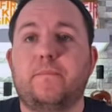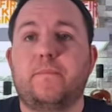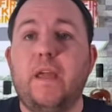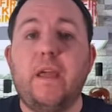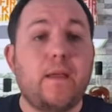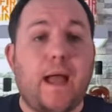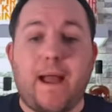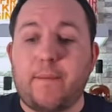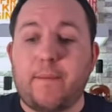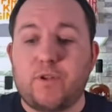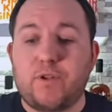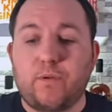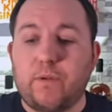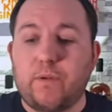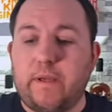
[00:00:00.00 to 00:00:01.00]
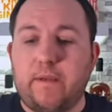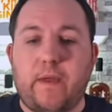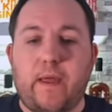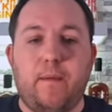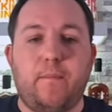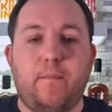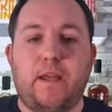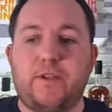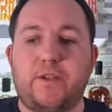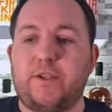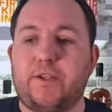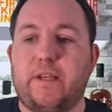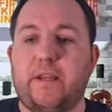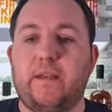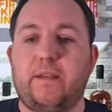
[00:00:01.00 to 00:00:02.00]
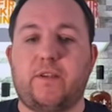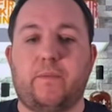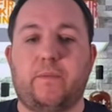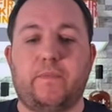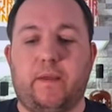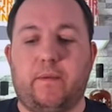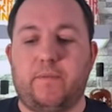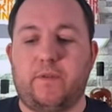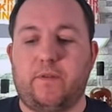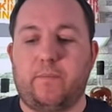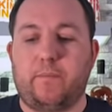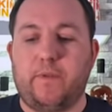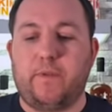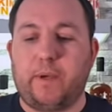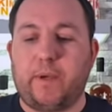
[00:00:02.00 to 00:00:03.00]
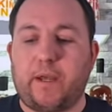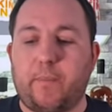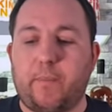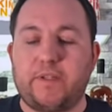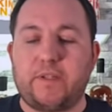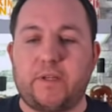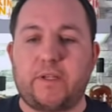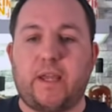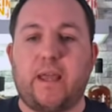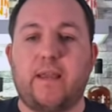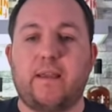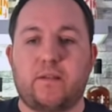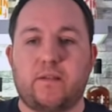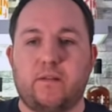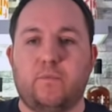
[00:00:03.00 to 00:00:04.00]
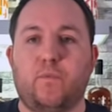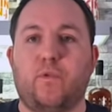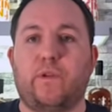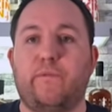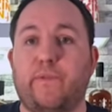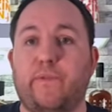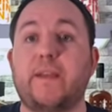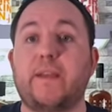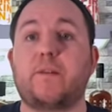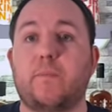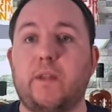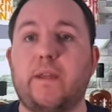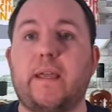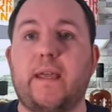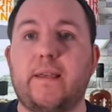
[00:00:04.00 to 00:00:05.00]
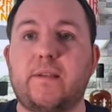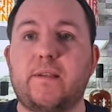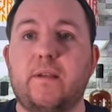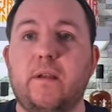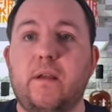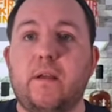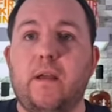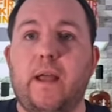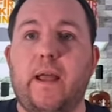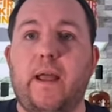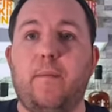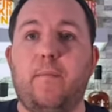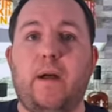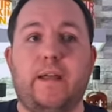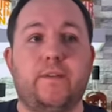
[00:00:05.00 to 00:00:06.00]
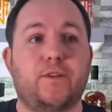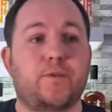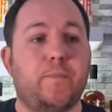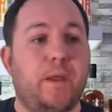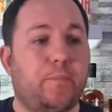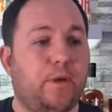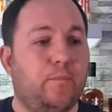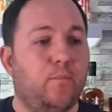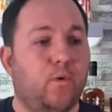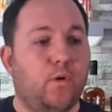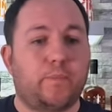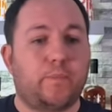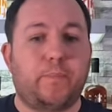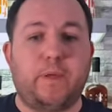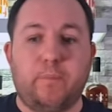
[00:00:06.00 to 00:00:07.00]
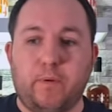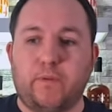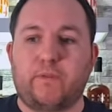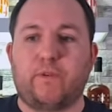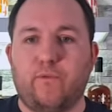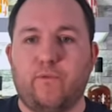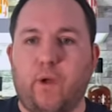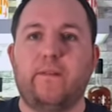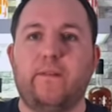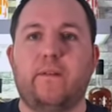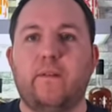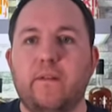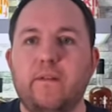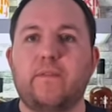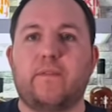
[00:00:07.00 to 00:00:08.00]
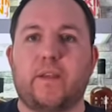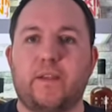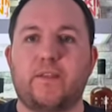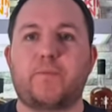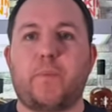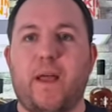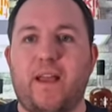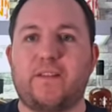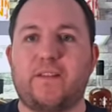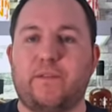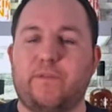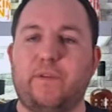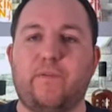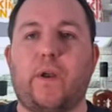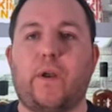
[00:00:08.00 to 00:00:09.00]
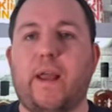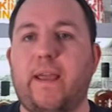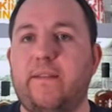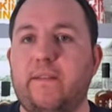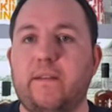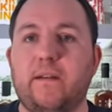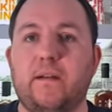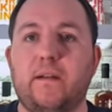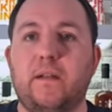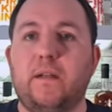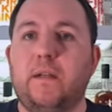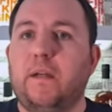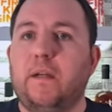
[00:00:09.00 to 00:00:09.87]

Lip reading: Yeah, absolutely. As you say, sometimes the bigger a business gets, the more inflexible it gets. And there's maybe more people to run things past if you've got an idea